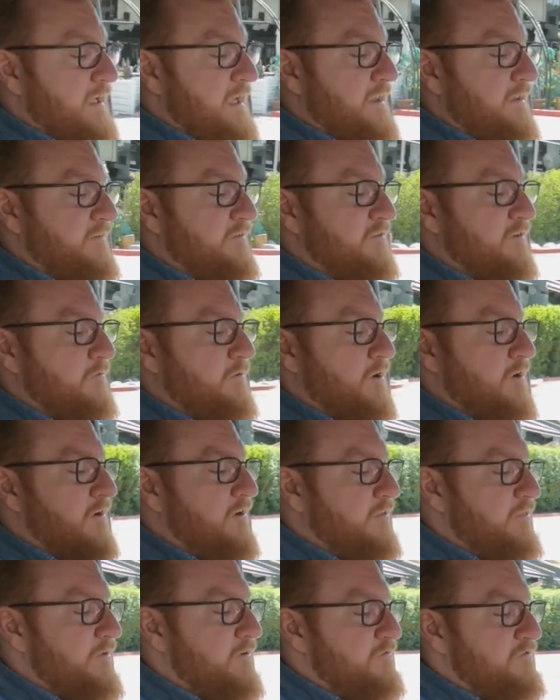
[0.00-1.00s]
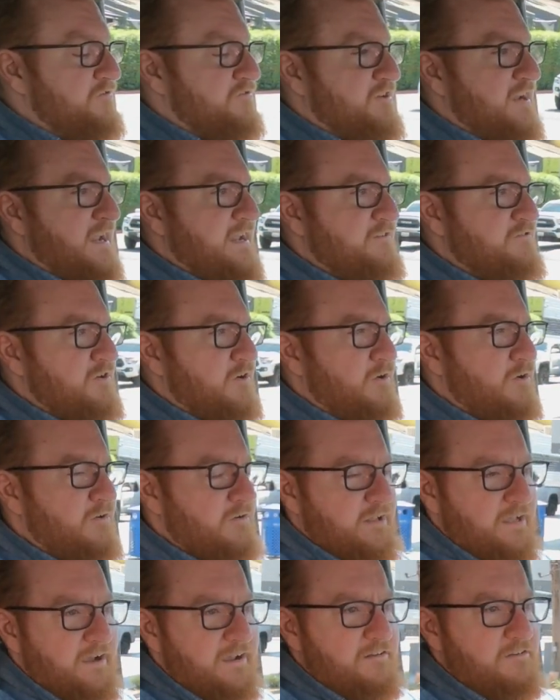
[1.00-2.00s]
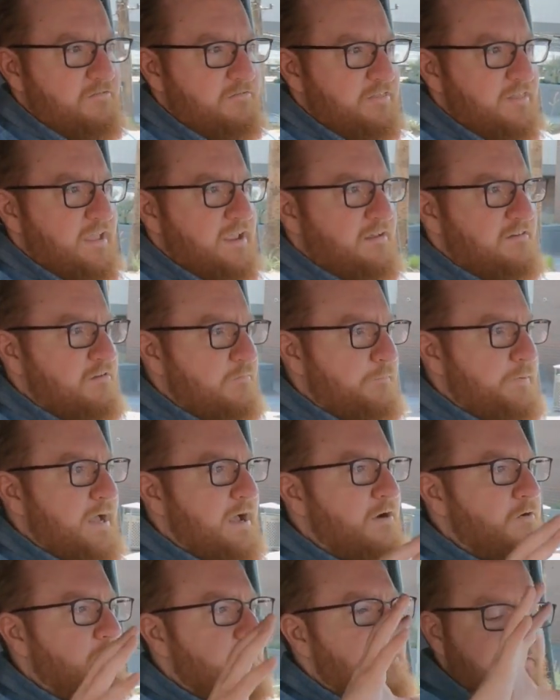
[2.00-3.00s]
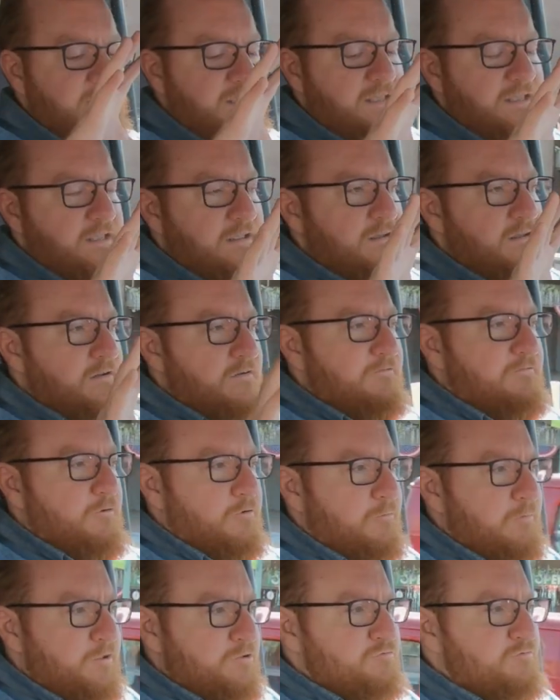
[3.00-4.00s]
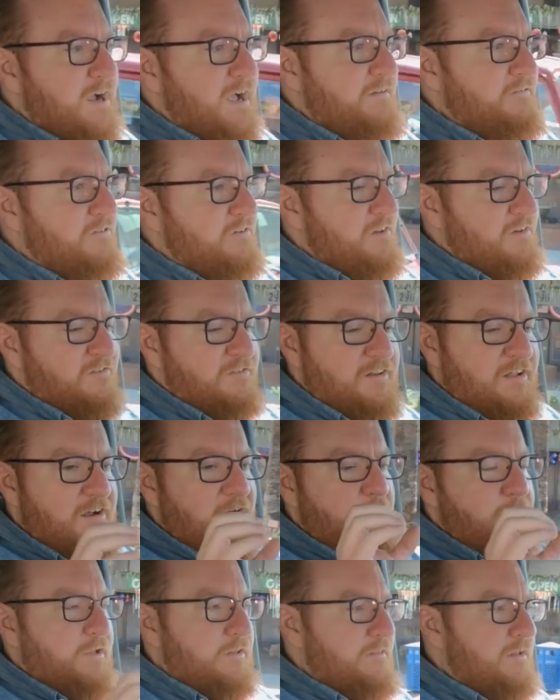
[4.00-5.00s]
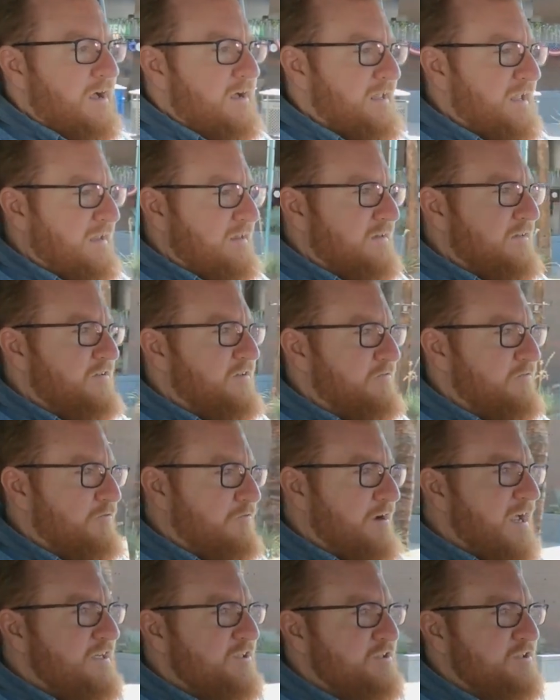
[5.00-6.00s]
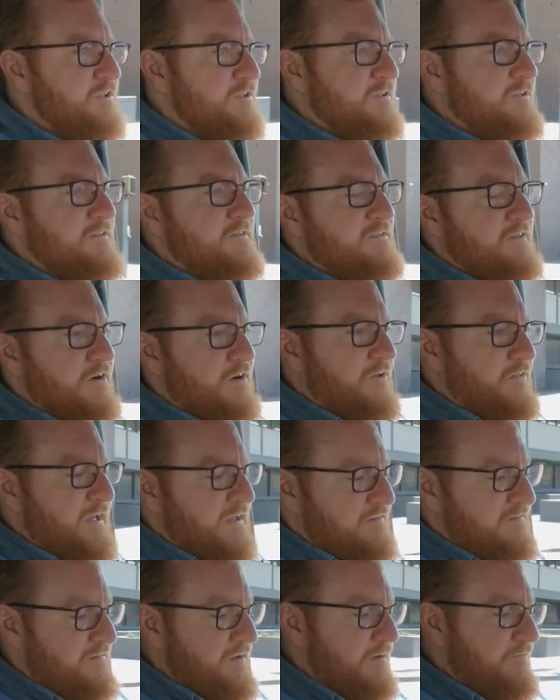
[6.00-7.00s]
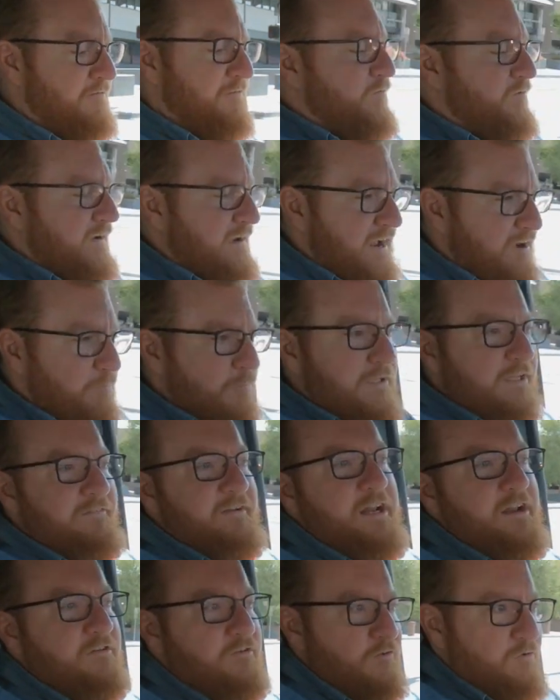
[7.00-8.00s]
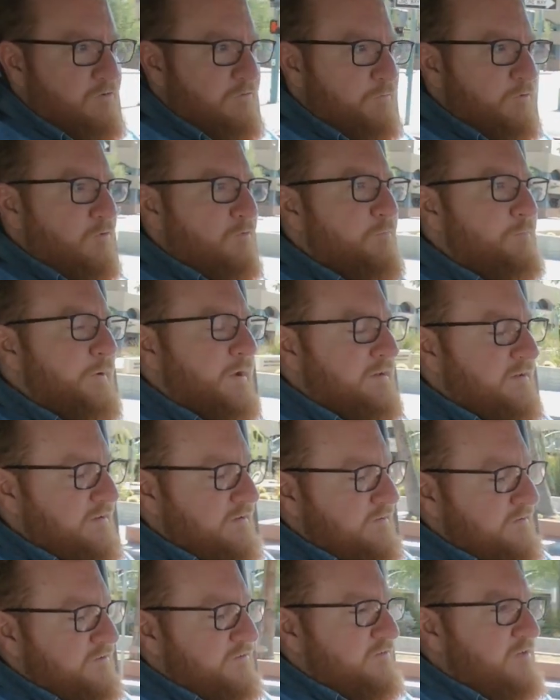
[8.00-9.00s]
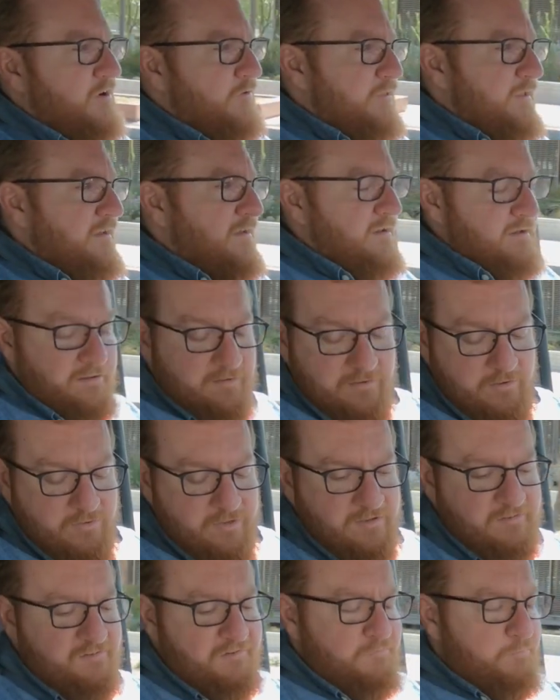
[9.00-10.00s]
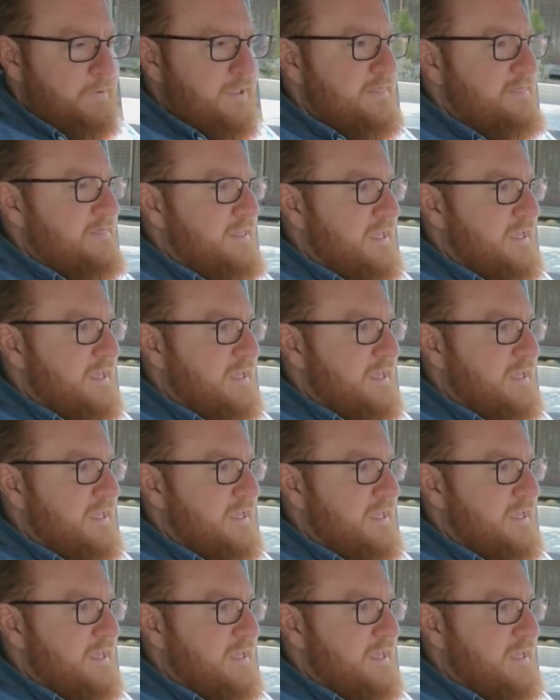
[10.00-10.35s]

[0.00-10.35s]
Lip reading: And so all those change all kinds of things about the four-wheel drive system, the locking differentials, all that stuff. For now, we'll leave it in normal, but just know that you can spin